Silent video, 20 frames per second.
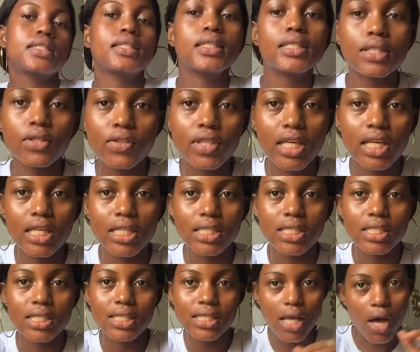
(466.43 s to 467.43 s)
to
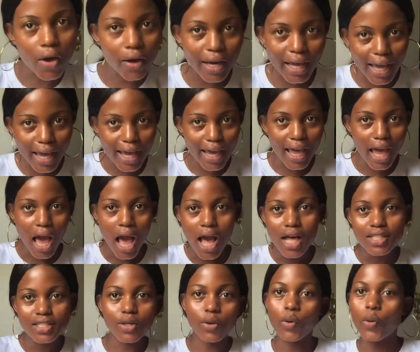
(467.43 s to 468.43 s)
this okay
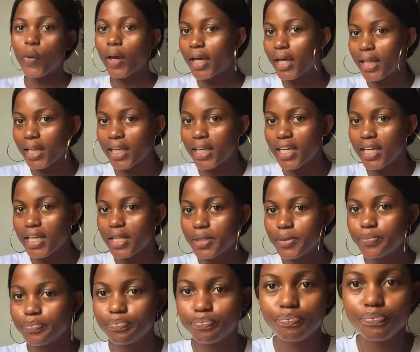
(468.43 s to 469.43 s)
so quickly
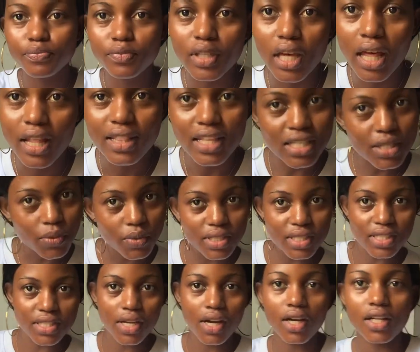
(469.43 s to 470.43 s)

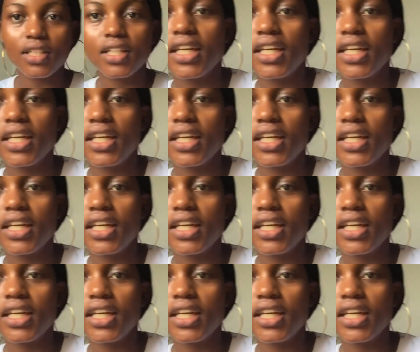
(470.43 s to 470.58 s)
was done